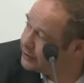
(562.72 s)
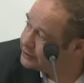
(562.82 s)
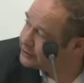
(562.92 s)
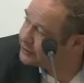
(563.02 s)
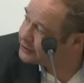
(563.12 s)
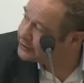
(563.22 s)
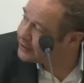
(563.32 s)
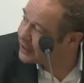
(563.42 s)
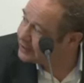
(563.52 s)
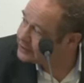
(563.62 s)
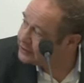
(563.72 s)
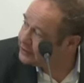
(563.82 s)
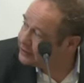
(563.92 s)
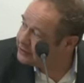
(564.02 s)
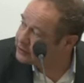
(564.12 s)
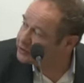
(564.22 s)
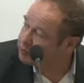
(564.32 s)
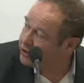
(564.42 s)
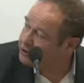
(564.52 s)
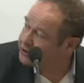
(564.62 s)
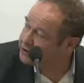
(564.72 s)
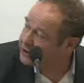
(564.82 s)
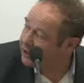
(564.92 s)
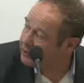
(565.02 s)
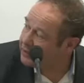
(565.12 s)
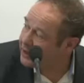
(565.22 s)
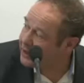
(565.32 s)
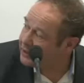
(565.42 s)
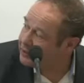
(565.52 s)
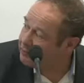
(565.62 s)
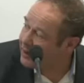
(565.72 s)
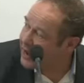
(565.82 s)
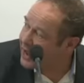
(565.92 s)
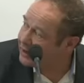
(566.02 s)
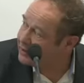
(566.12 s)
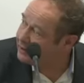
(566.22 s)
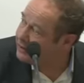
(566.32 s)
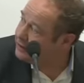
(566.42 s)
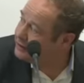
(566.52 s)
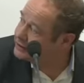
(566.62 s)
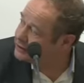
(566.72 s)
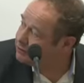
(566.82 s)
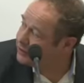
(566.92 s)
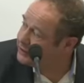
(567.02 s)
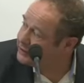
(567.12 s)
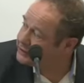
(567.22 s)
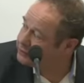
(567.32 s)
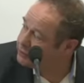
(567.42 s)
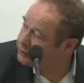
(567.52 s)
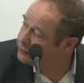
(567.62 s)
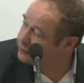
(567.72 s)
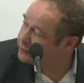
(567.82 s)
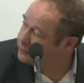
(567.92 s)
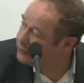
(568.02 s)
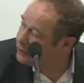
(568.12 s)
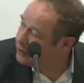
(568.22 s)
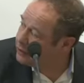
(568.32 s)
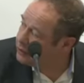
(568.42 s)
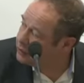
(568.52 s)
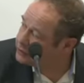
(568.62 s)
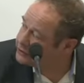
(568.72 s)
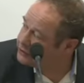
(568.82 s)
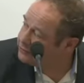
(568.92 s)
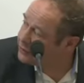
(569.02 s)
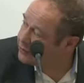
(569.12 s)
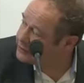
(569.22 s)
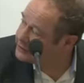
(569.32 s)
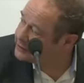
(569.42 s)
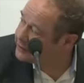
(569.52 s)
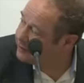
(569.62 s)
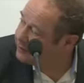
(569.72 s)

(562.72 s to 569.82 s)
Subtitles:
notice that this was a prototype, and the back is completely smooth. Also, you've got this